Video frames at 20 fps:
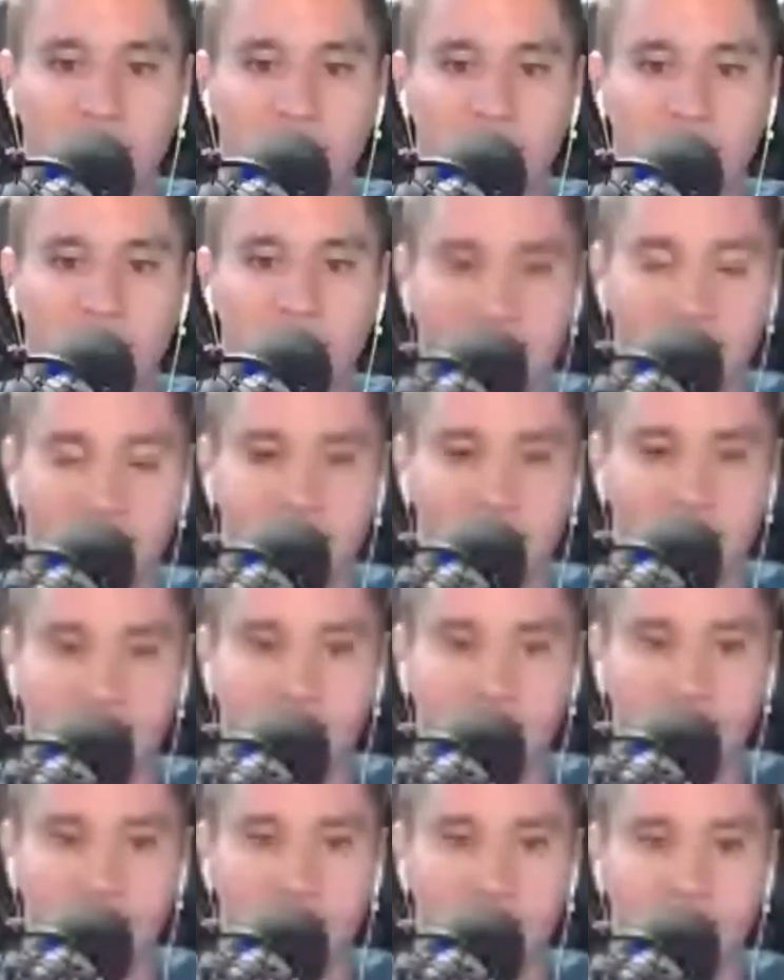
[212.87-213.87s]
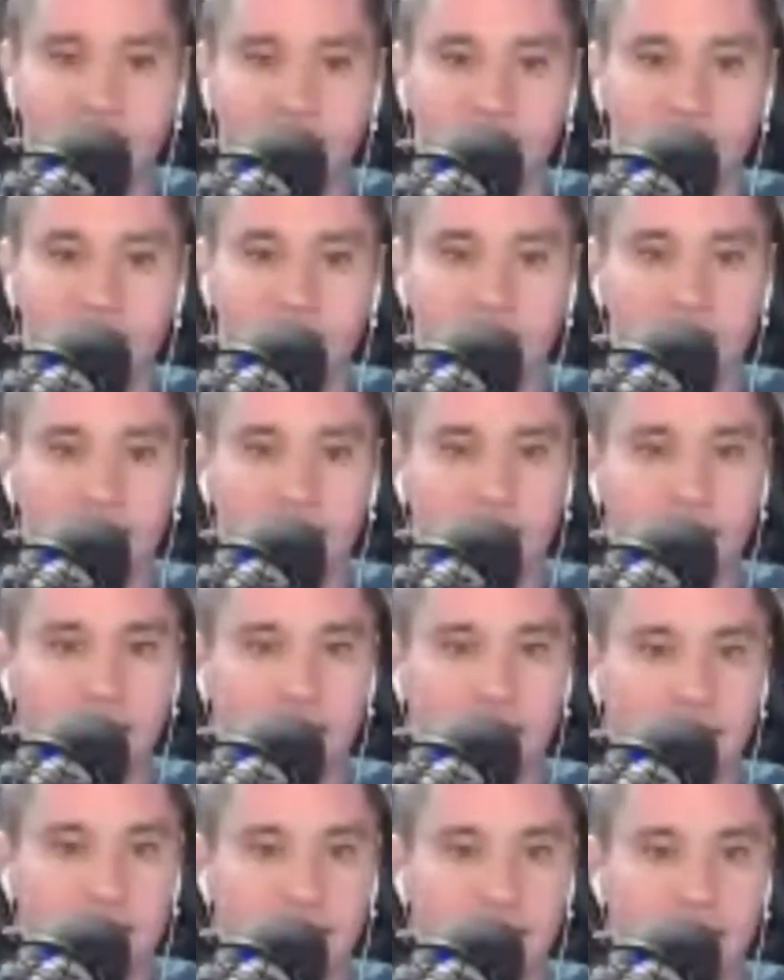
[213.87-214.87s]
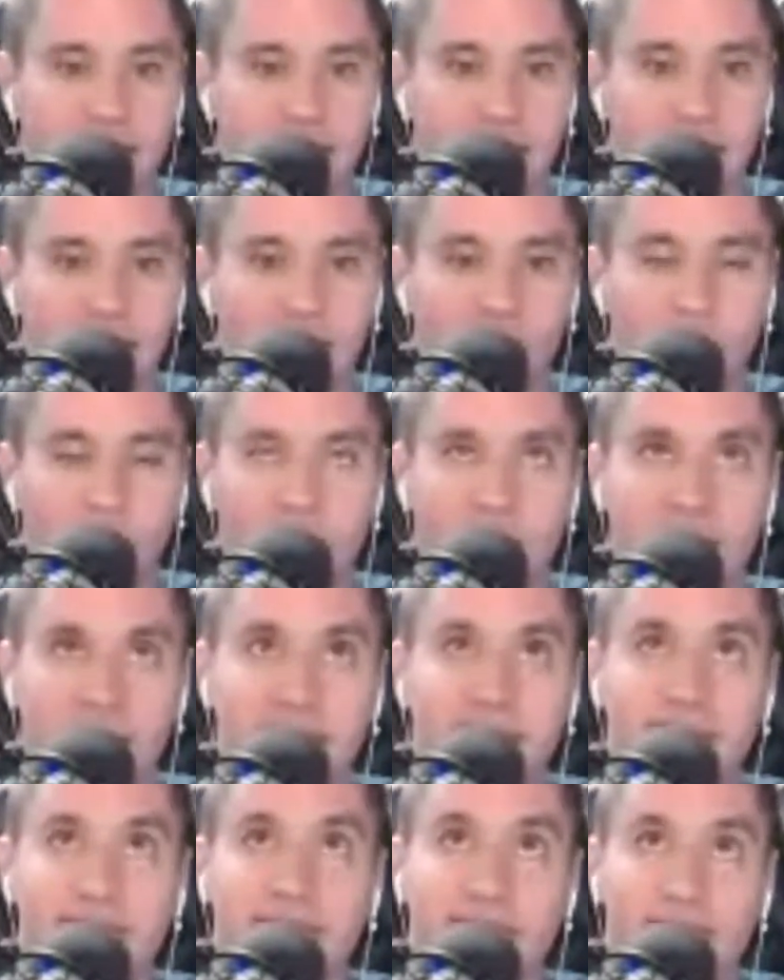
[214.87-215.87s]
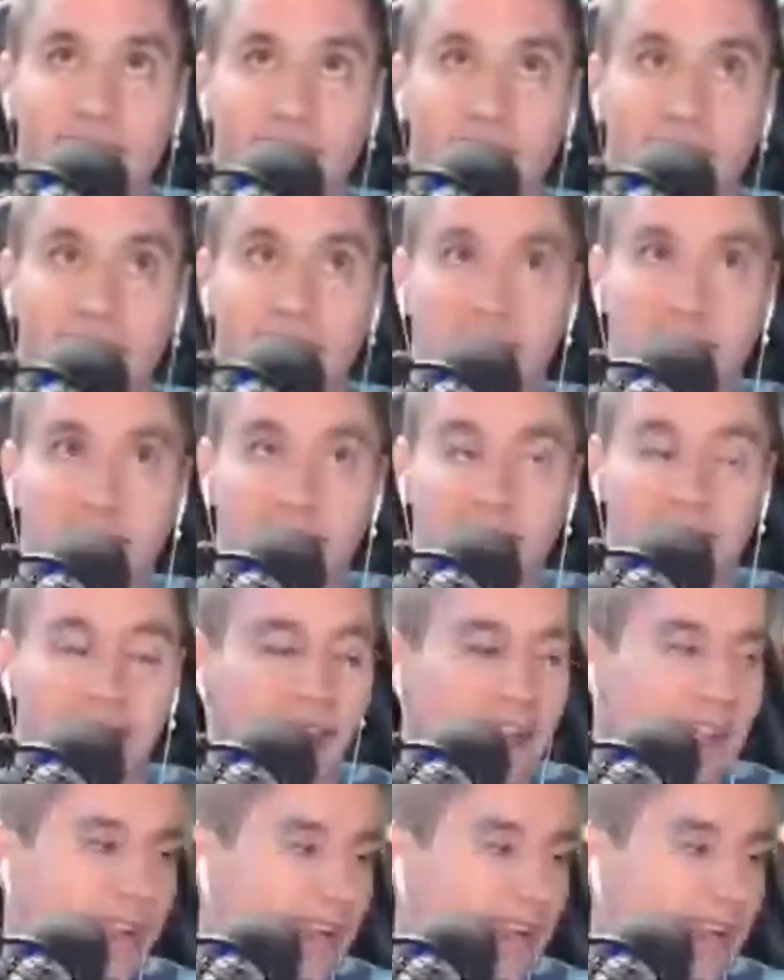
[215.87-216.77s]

and everything from OBS or anything like that.